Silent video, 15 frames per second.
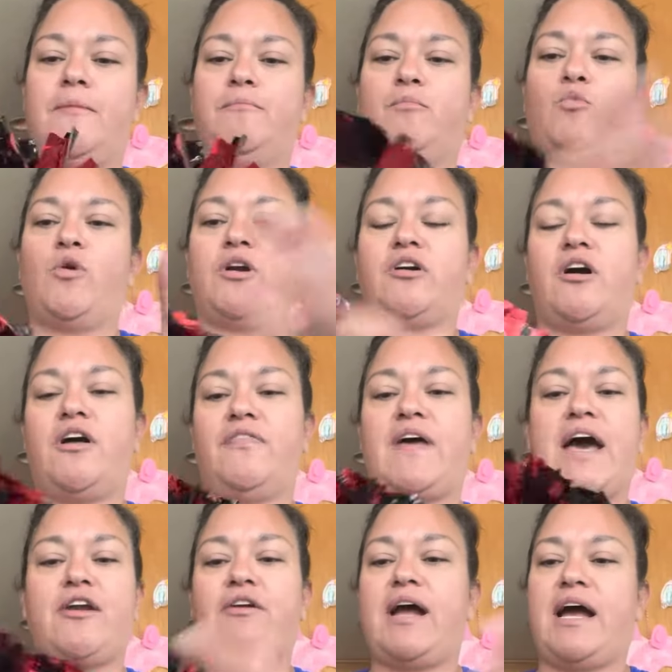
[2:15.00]
work on
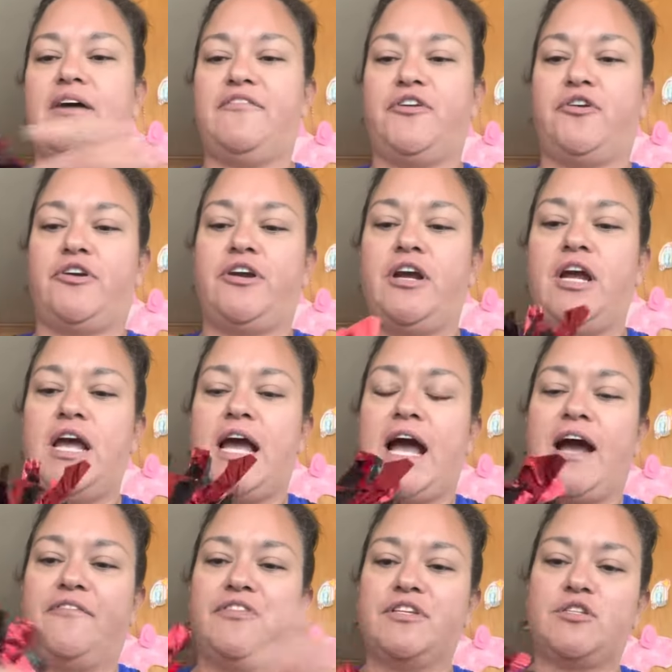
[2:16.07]
that, or
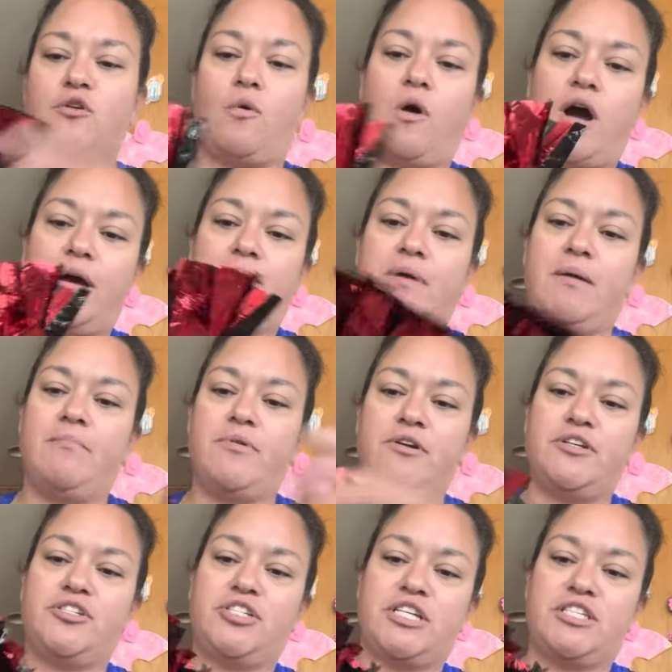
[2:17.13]
have the squad
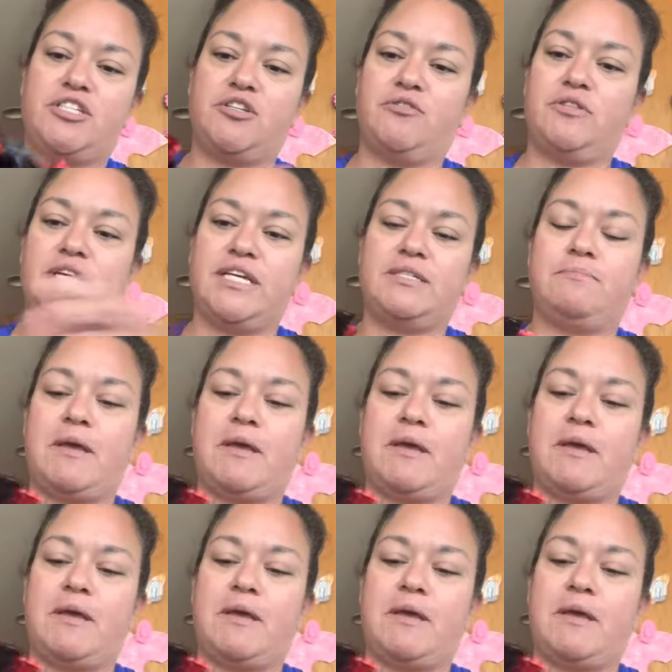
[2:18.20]
members just do this